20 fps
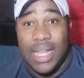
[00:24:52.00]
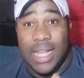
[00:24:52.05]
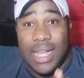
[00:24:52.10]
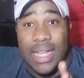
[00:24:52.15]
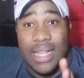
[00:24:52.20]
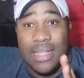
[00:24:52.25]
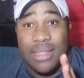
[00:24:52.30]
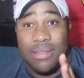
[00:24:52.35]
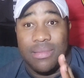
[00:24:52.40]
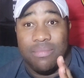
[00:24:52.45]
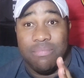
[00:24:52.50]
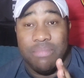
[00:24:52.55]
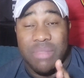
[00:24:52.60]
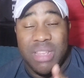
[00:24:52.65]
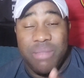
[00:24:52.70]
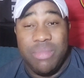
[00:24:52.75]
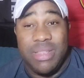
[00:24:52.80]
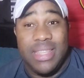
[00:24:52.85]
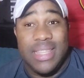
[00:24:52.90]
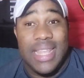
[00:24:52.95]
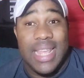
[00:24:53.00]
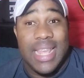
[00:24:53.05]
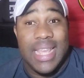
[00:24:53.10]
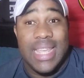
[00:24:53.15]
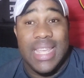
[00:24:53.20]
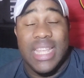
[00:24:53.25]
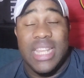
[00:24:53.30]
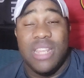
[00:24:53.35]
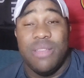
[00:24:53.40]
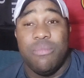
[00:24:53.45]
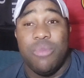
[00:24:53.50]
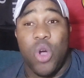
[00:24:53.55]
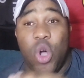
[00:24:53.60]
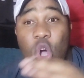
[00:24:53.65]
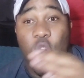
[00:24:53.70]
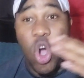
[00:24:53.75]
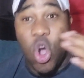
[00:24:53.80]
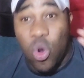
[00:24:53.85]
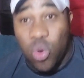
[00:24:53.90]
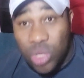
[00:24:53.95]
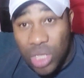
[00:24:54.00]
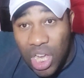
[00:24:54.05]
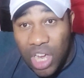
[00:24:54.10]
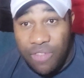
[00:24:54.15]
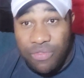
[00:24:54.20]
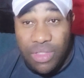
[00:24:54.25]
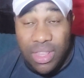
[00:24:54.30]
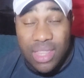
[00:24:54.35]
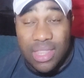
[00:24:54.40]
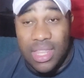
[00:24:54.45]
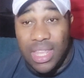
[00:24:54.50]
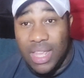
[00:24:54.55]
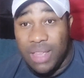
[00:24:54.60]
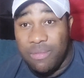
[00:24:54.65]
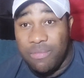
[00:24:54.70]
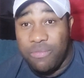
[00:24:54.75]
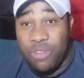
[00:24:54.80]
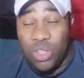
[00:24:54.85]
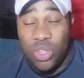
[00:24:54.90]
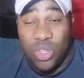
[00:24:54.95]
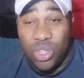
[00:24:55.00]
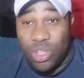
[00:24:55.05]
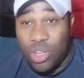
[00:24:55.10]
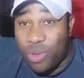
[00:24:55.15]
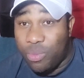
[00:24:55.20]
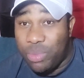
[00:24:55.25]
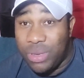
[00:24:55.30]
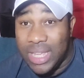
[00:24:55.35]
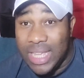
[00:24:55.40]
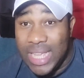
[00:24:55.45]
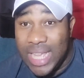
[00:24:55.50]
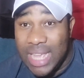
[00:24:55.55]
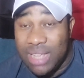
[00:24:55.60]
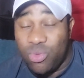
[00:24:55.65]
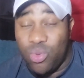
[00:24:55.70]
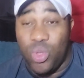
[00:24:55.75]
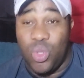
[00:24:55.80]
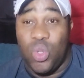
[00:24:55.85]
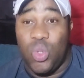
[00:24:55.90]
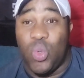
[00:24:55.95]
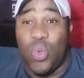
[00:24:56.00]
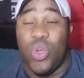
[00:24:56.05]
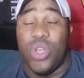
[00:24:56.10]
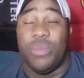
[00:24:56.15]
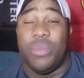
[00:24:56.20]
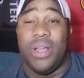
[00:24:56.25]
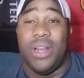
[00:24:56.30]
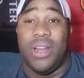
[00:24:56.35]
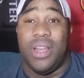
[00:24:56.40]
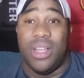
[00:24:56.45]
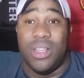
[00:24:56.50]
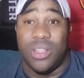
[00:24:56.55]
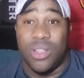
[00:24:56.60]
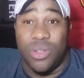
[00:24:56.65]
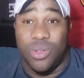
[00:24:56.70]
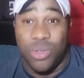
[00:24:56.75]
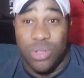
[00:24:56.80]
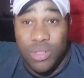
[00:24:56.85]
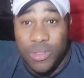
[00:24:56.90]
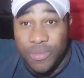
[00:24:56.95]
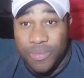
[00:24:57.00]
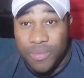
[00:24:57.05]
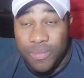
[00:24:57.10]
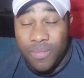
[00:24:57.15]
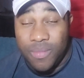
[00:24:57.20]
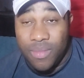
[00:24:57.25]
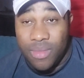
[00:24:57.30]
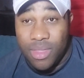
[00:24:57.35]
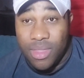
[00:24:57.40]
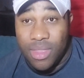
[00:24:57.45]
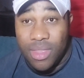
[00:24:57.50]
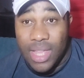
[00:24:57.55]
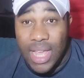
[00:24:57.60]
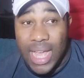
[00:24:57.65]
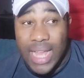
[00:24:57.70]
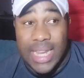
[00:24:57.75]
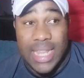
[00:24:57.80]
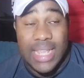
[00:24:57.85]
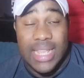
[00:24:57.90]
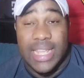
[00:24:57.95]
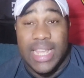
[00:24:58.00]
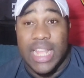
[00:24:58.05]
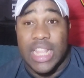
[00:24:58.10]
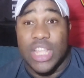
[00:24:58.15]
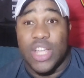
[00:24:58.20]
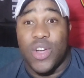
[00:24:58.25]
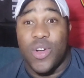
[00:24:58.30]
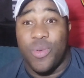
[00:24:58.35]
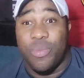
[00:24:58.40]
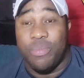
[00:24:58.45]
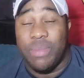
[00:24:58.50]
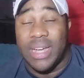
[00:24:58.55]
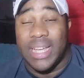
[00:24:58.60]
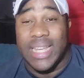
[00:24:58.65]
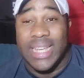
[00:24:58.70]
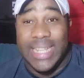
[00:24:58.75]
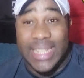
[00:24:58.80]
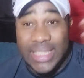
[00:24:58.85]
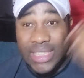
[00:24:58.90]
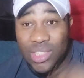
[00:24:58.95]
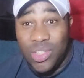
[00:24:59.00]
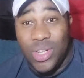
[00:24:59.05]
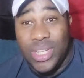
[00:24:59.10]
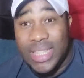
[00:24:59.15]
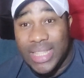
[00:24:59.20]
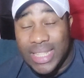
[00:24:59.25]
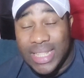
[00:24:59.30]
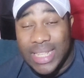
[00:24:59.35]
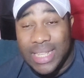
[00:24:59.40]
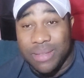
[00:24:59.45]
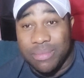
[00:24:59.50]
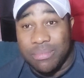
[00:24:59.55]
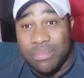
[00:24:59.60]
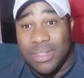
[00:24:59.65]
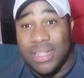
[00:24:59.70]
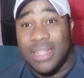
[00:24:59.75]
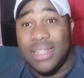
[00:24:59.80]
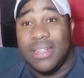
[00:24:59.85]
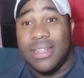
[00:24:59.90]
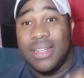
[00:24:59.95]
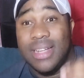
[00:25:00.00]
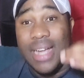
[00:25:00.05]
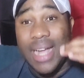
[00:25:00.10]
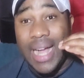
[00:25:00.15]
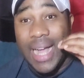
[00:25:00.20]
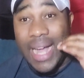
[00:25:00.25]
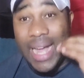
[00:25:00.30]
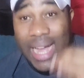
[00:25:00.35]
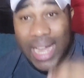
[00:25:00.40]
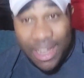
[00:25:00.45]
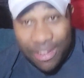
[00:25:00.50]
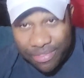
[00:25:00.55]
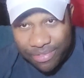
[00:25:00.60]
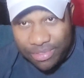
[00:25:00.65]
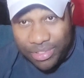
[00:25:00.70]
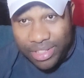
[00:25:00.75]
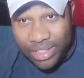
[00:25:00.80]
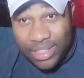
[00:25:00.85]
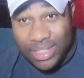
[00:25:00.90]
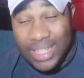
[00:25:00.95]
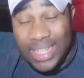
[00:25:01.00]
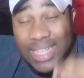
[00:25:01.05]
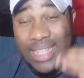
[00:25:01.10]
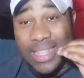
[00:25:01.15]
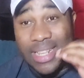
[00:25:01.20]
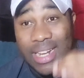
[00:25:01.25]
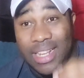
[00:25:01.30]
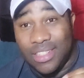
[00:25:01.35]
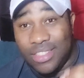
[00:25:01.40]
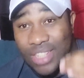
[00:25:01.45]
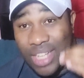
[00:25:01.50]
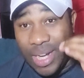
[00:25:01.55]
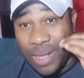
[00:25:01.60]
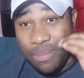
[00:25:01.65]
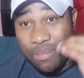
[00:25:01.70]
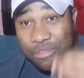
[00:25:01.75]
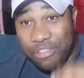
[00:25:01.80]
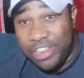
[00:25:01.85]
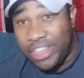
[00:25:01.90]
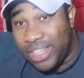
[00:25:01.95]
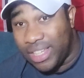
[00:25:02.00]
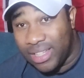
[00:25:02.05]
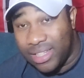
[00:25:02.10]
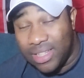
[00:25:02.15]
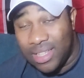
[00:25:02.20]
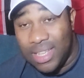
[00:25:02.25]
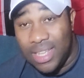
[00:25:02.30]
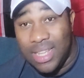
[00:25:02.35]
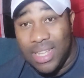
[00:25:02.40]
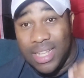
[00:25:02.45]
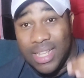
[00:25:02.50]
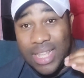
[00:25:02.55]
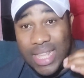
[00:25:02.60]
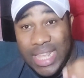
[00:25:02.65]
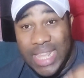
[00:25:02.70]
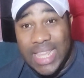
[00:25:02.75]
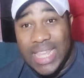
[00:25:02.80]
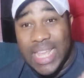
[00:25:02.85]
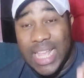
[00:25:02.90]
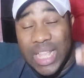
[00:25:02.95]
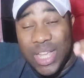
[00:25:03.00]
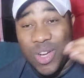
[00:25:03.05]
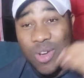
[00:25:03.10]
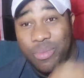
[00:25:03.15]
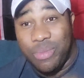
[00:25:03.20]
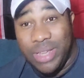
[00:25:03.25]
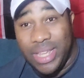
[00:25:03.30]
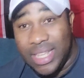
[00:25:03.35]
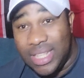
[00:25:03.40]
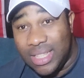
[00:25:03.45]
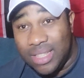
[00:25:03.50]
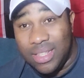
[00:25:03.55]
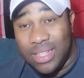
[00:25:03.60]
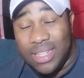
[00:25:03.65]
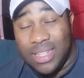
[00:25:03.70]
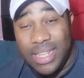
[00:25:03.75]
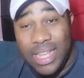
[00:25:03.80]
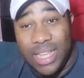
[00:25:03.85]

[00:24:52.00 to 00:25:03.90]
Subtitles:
And maybe taking him out of the team for a couple of games will do him a lot good. and he can come back into the team after the international break. He can come into the